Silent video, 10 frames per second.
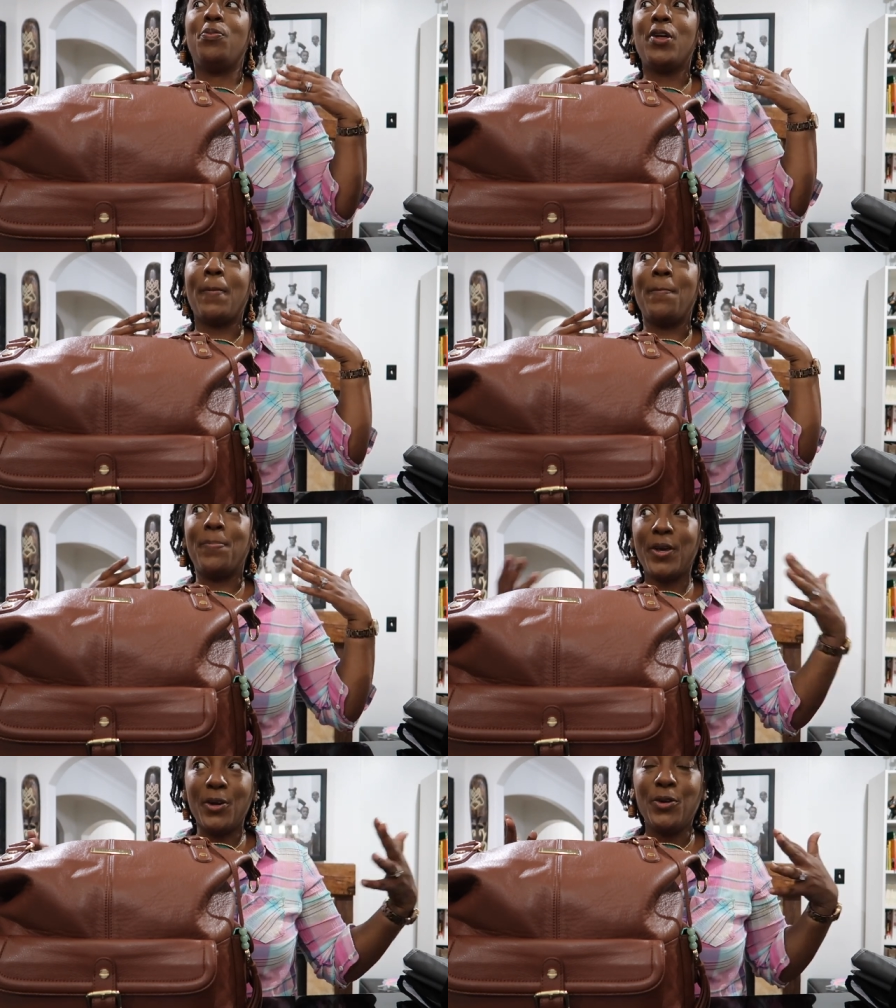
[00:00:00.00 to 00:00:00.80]
the
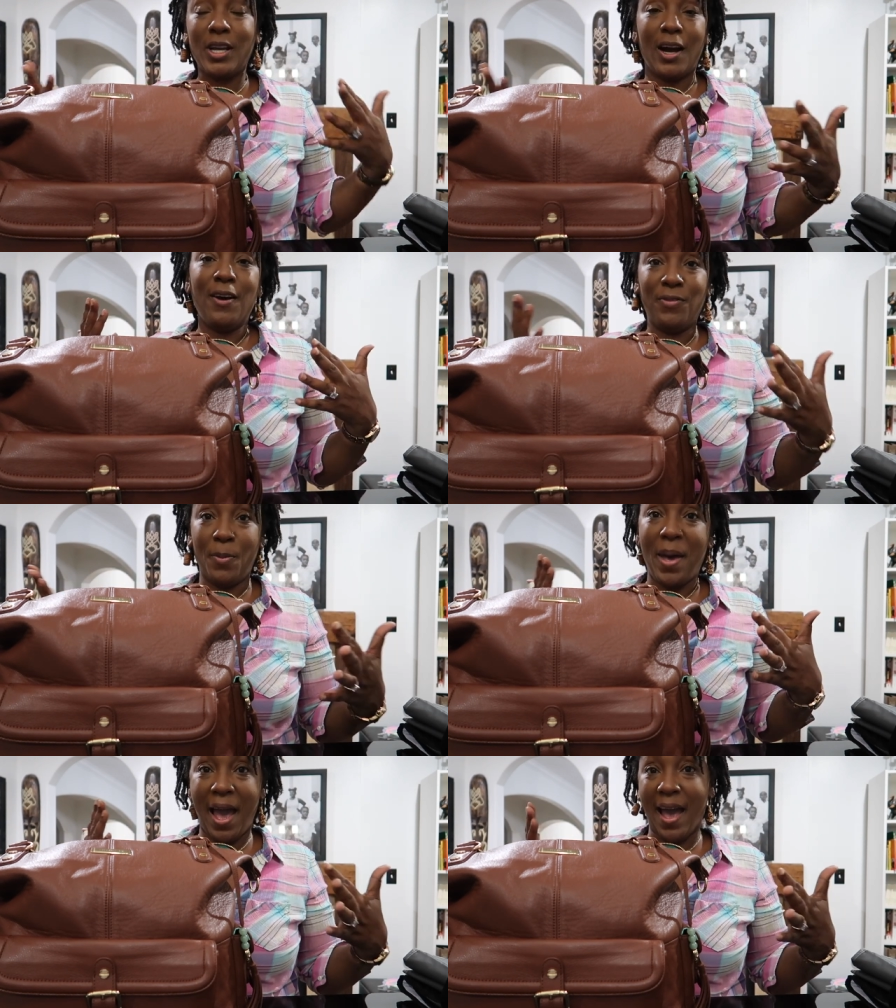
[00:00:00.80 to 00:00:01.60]
beauty of
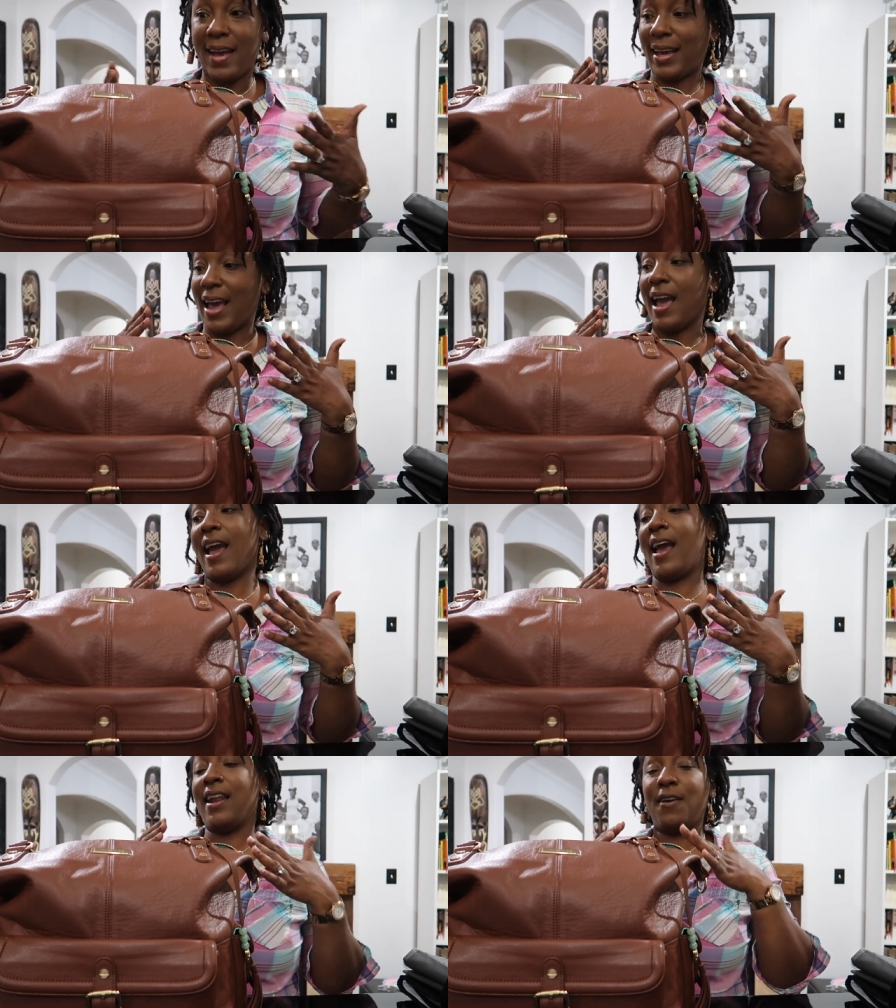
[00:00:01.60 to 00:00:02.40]
the bag
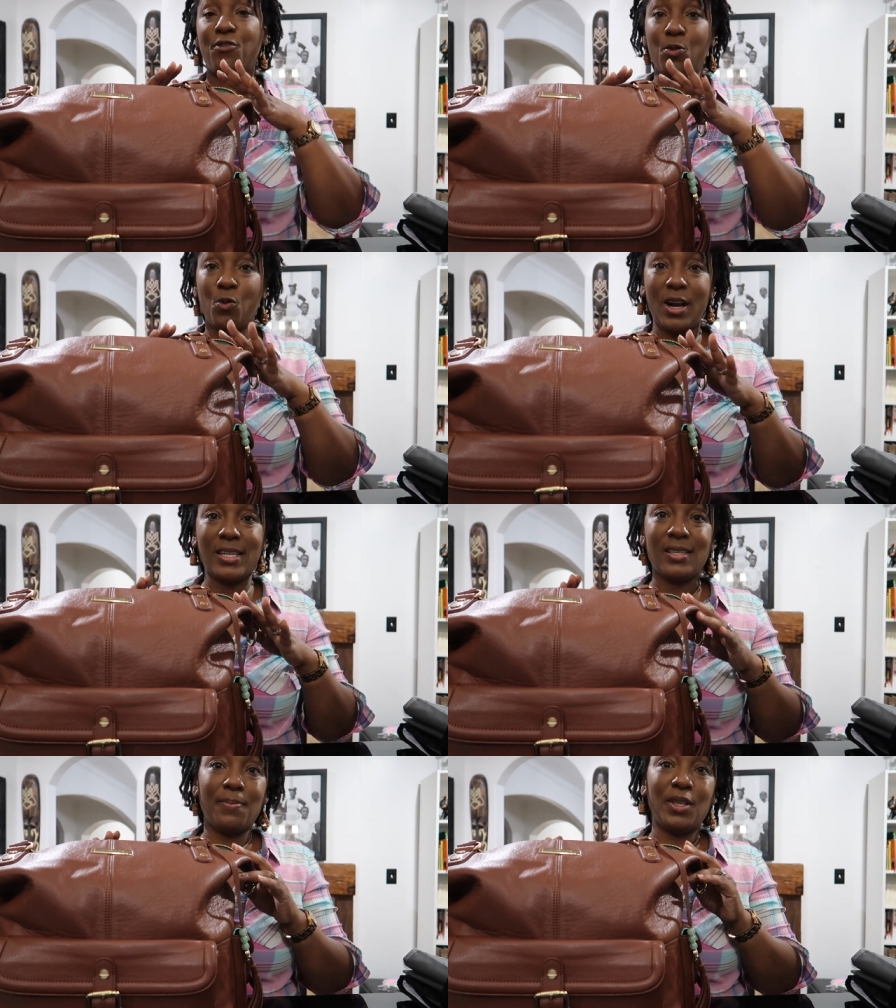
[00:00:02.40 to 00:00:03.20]
and if you're
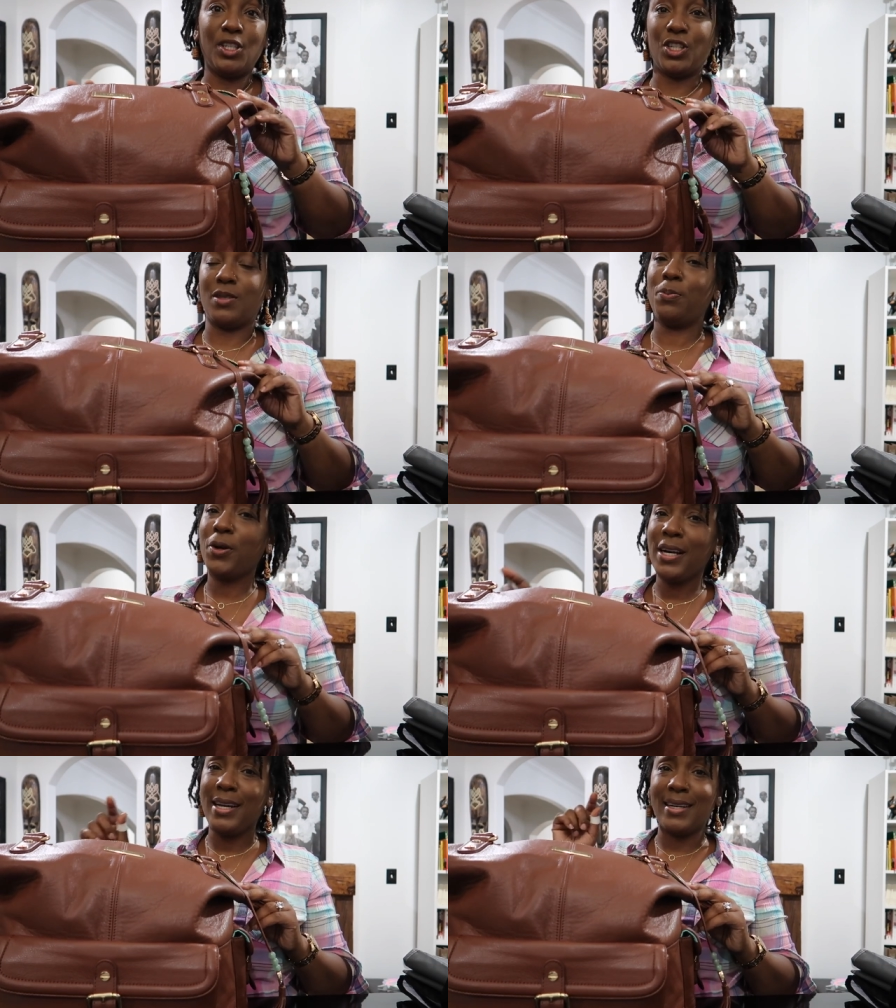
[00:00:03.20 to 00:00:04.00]
wanting something just
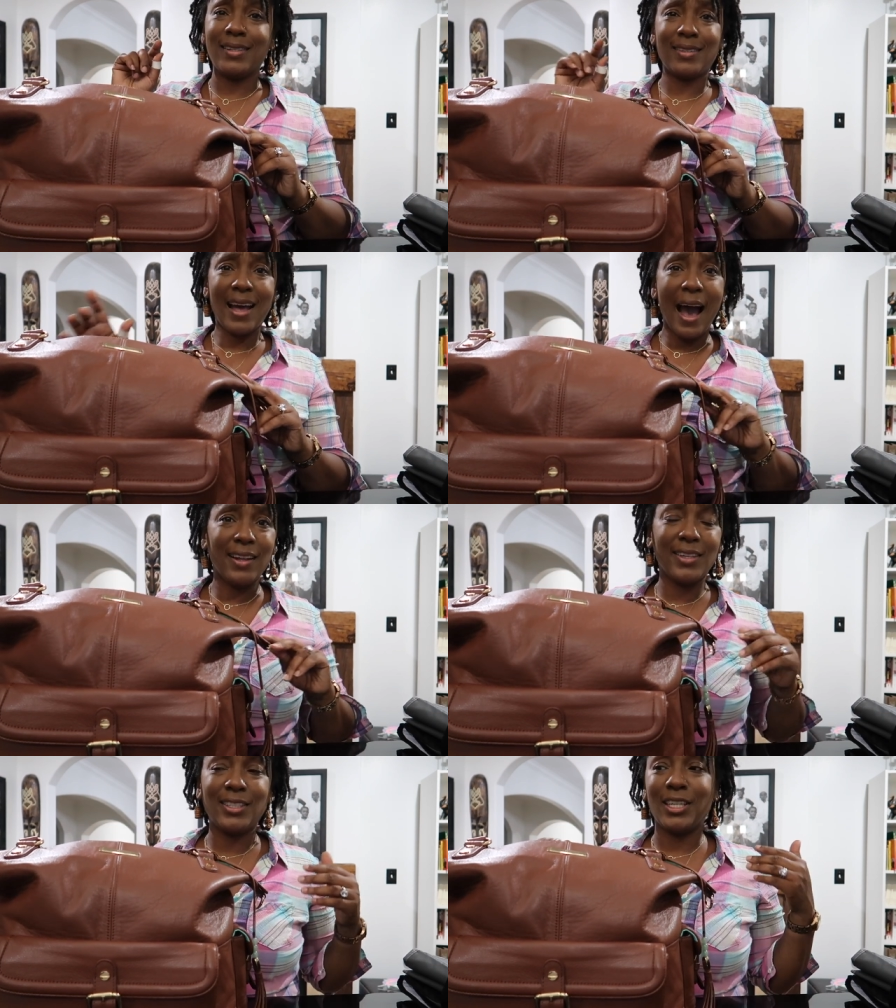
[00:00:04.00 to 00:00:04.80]
pretty and
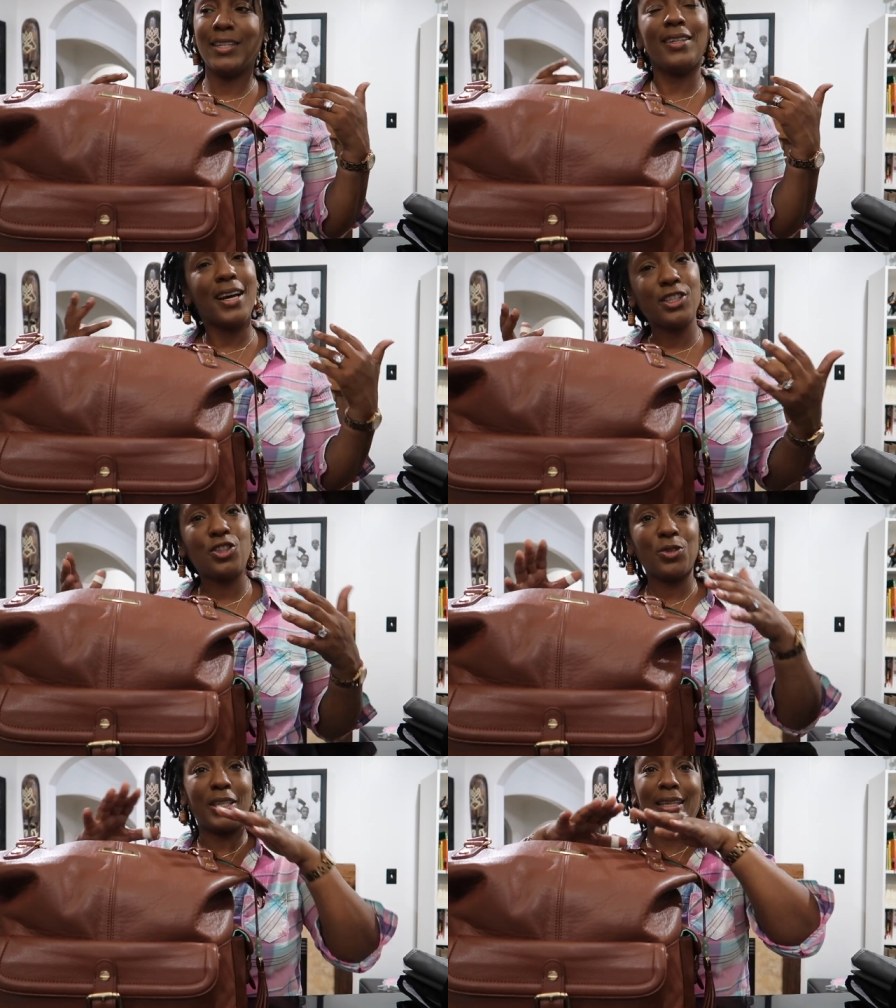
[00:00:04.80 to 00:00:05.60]
stylish and
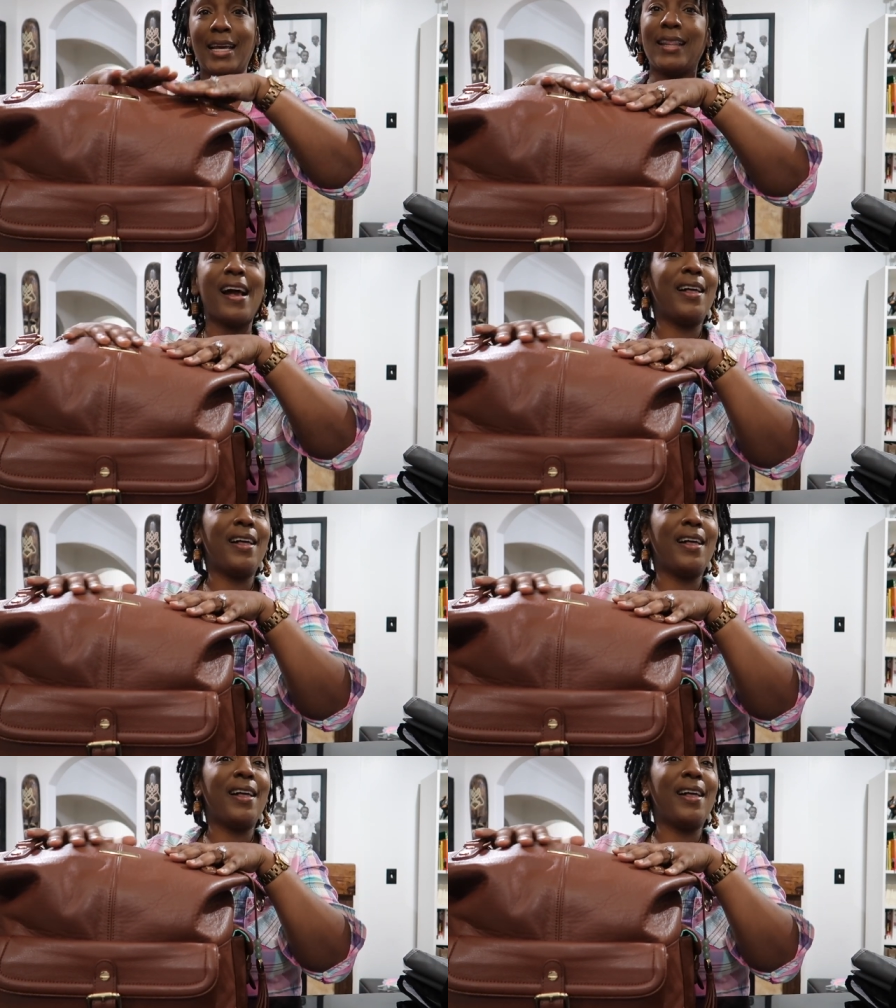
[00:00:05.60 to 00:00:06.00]
luxury then